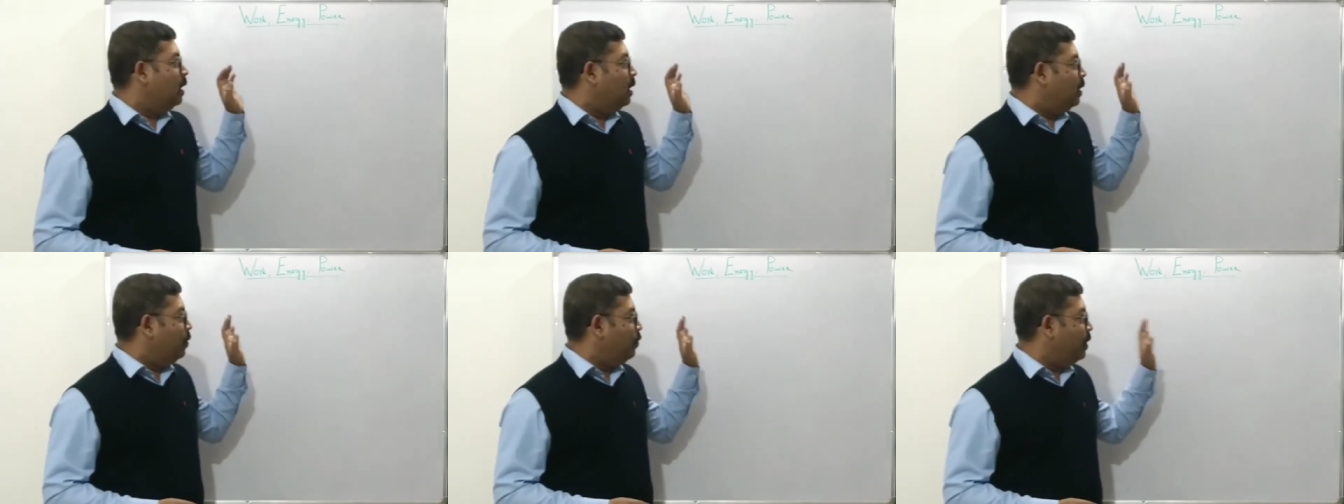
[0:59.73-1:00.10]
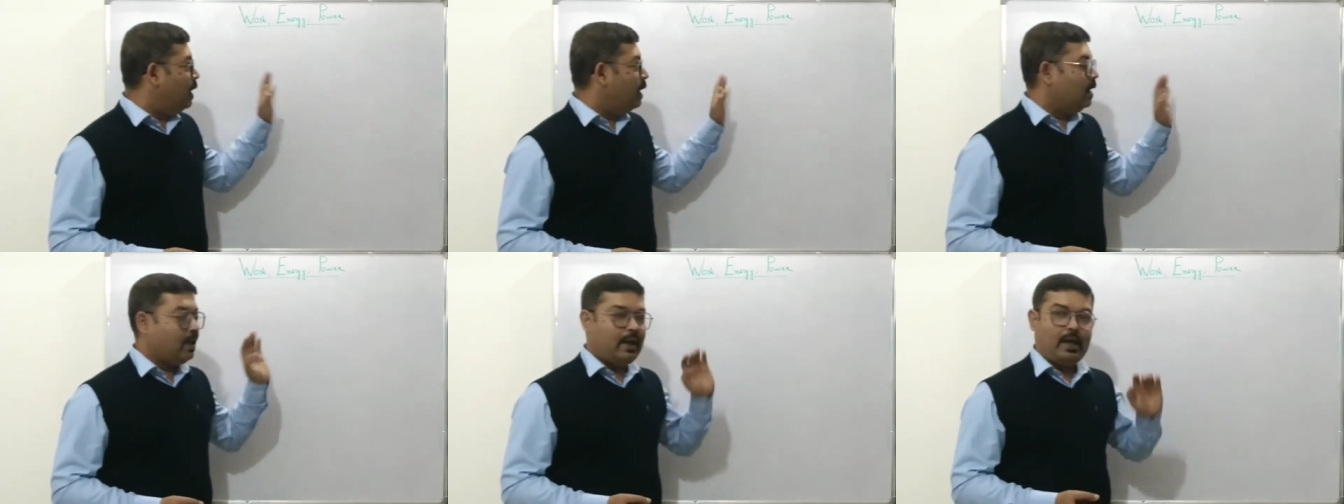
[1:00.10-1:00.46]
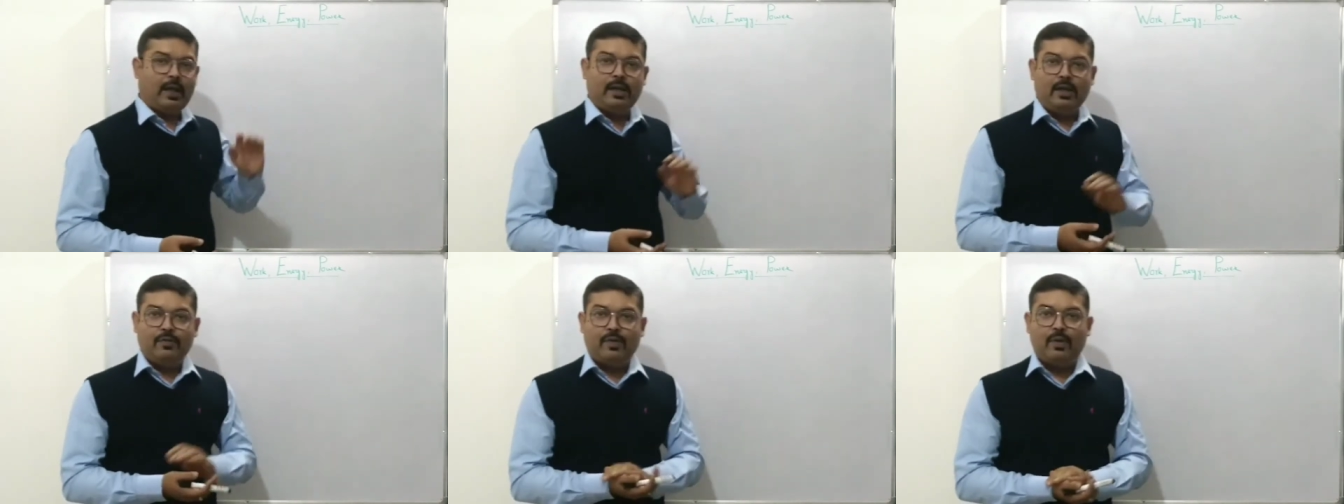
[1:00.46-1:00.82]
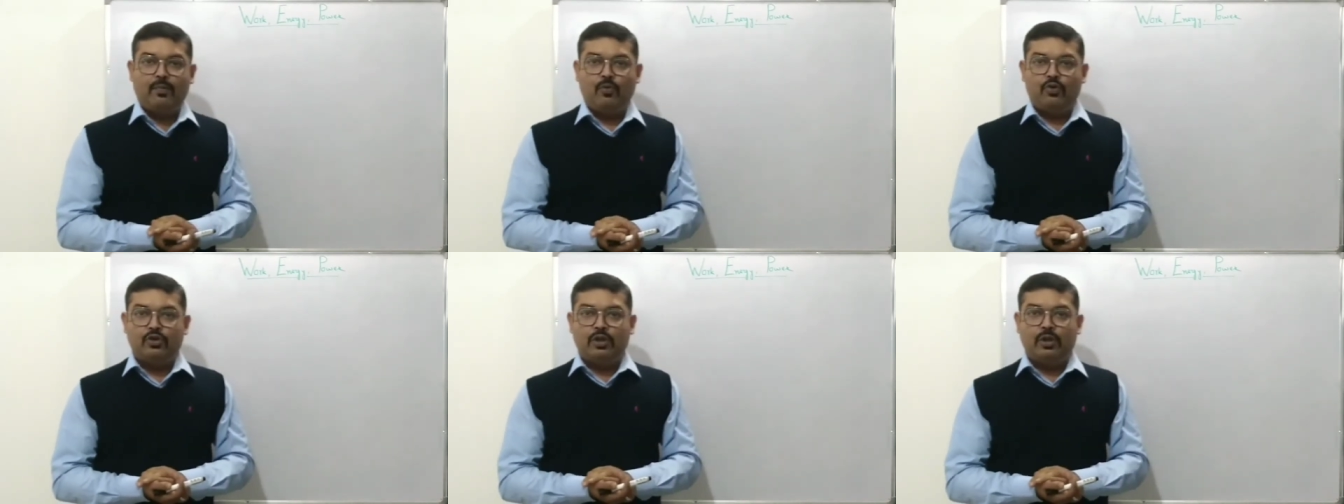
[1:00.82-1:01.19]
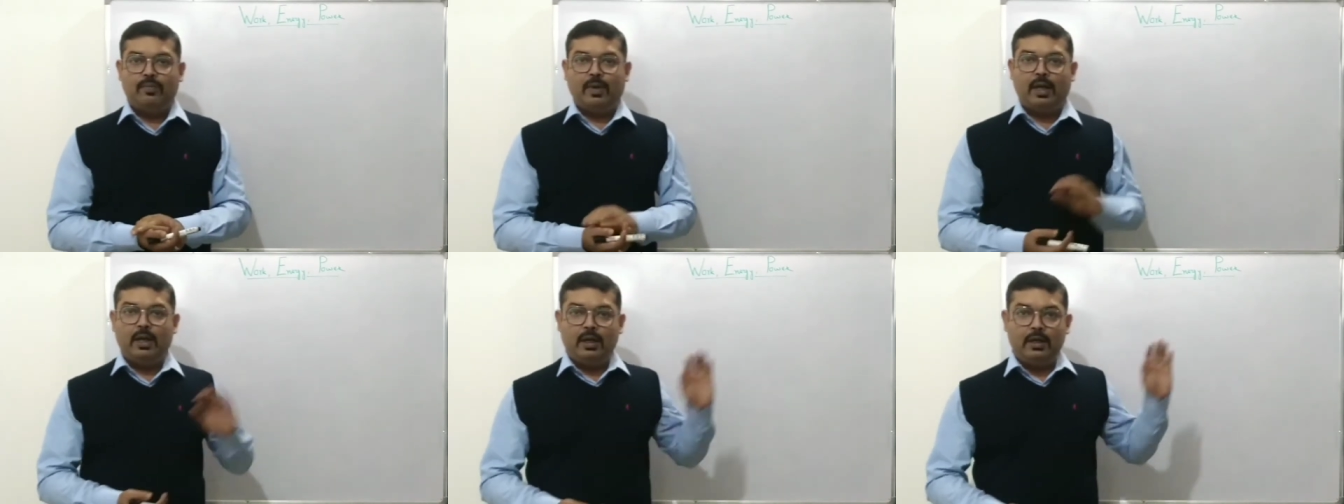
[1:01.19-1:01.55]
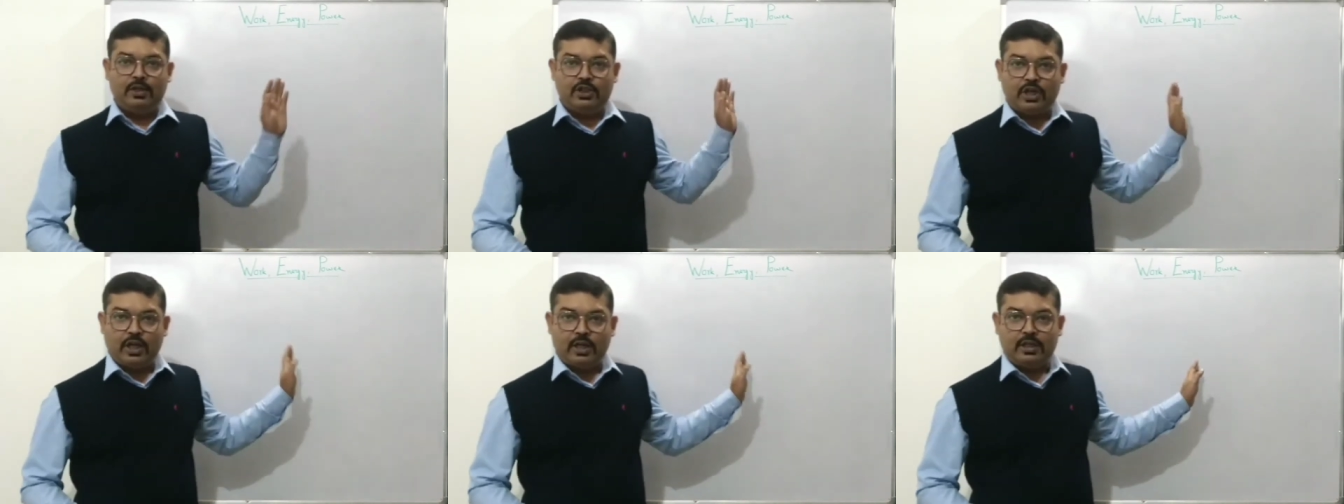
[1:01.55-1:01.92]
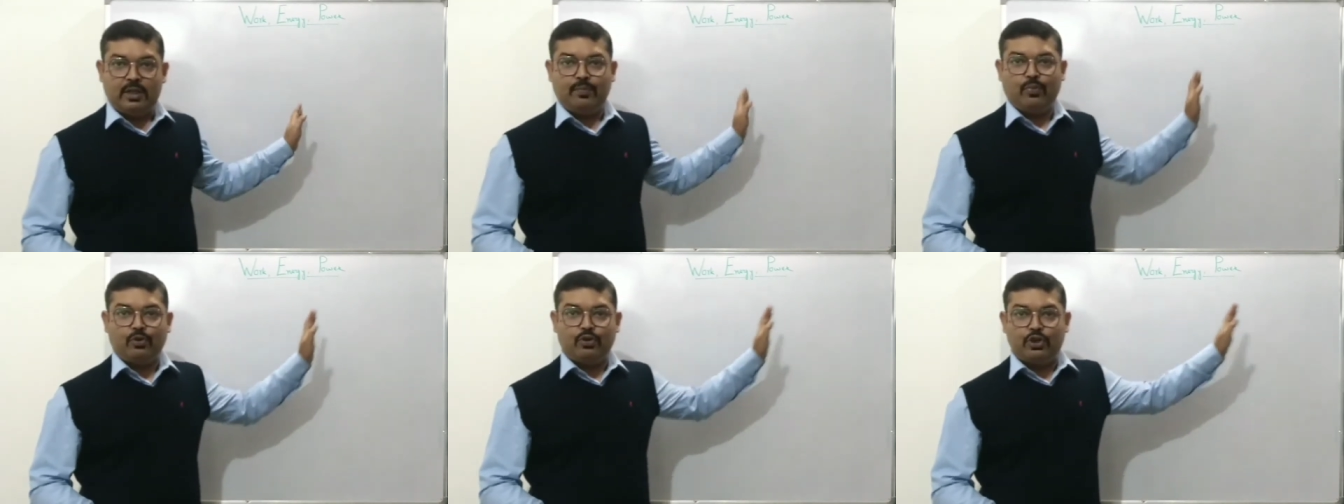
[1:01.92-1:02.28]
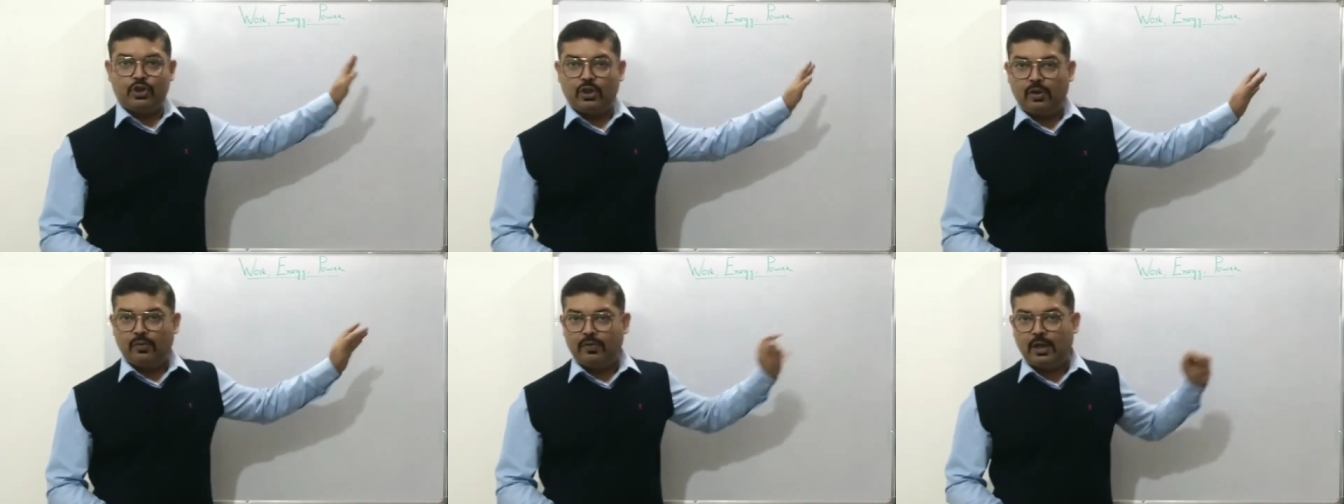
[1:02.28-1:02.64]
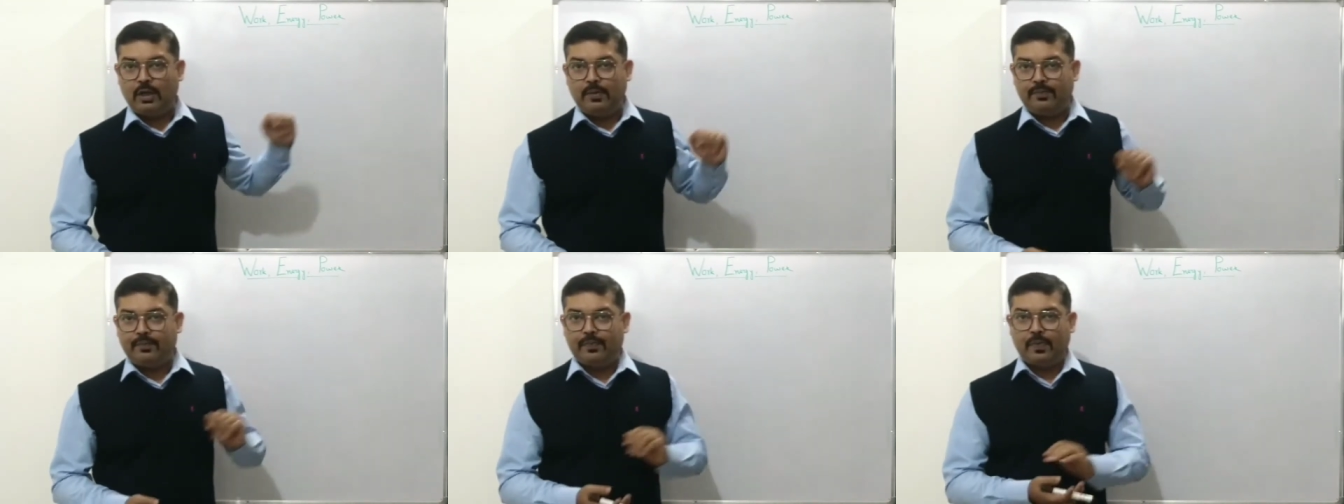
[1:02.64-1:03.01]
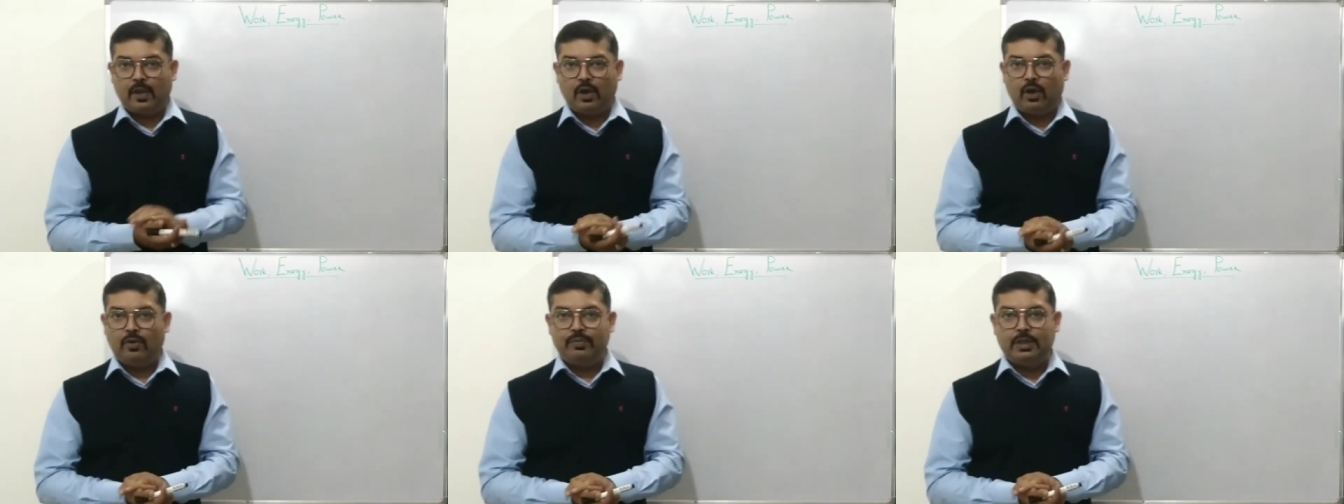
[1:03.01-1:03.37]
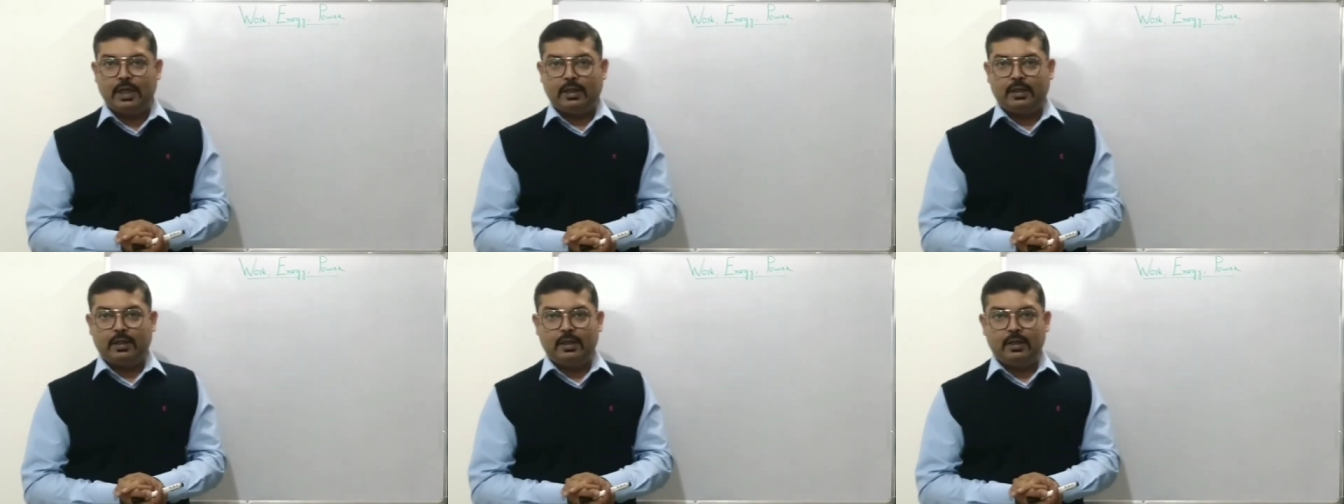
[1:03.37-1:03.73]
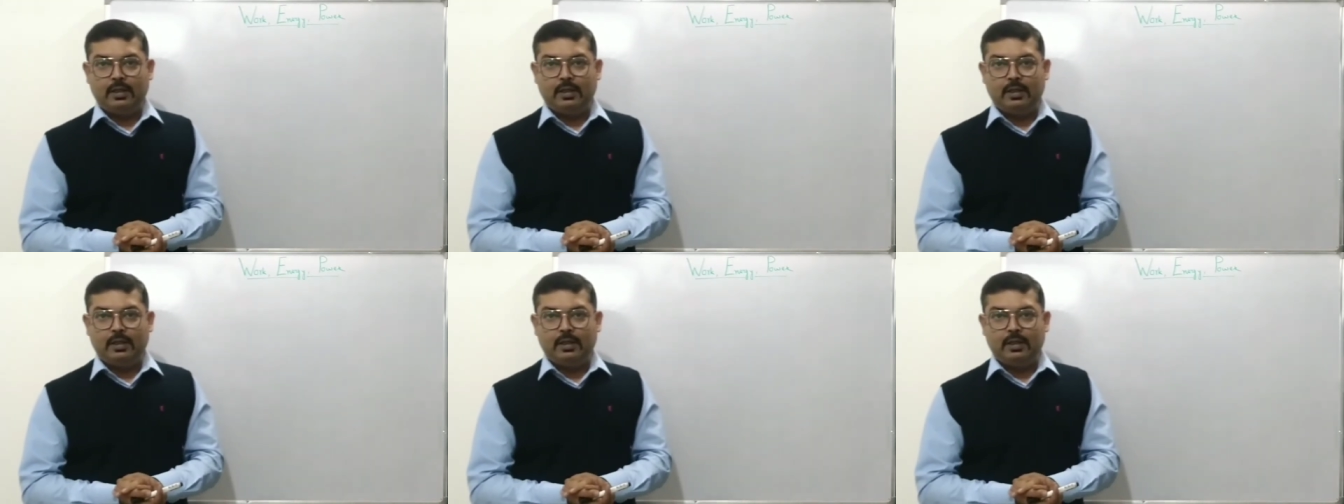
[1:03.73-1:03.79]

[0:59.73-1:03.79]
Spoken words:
we identify motion by change in position of the object.